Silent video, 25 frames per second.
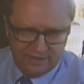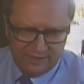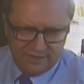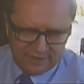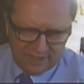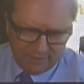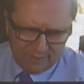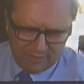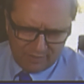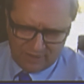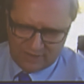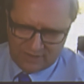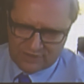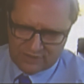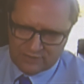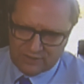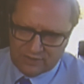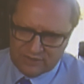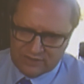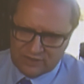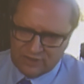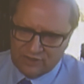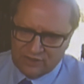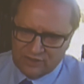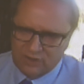Some of this
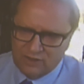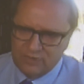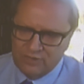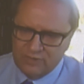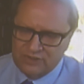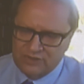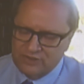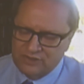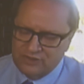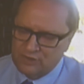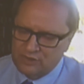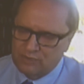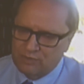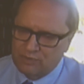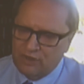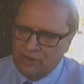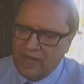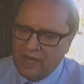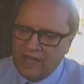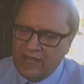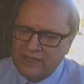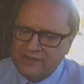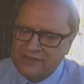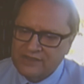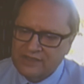was a little bit
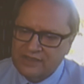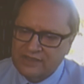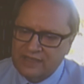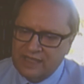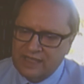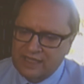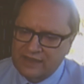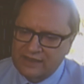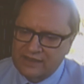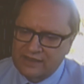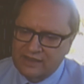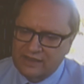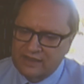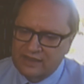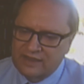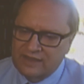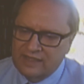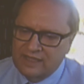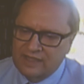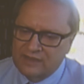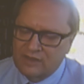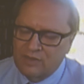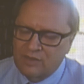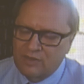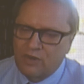surprising that
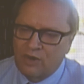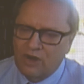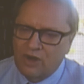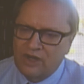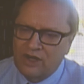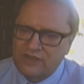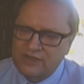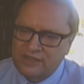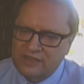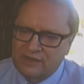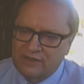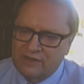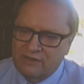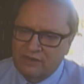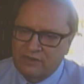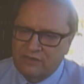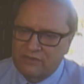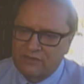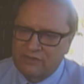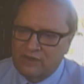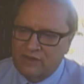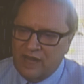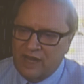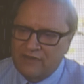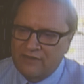the Mars
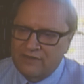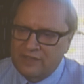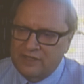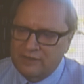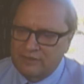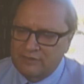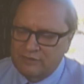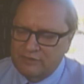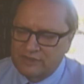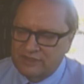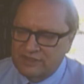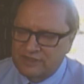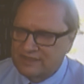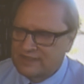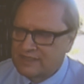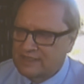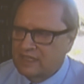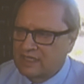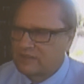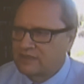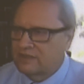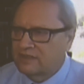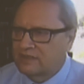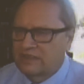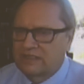level of gravity was
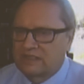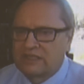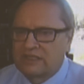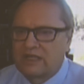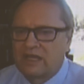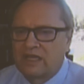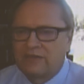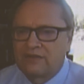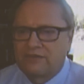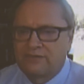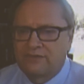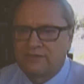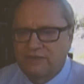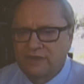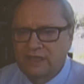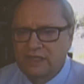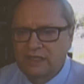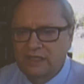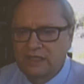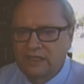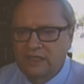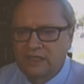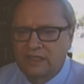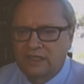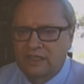essentially enough
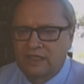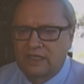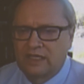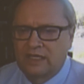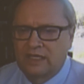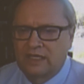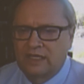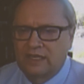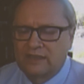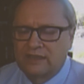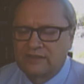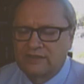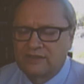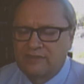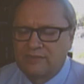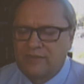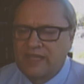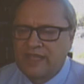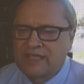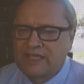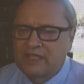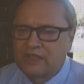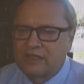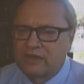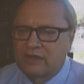to
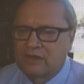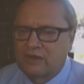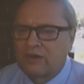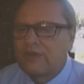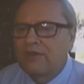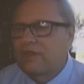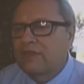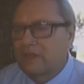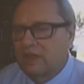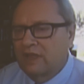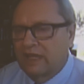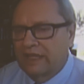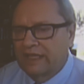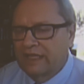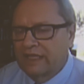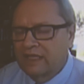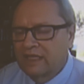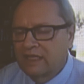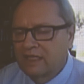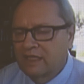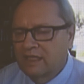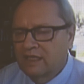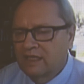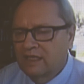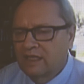make it
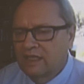Earth-like.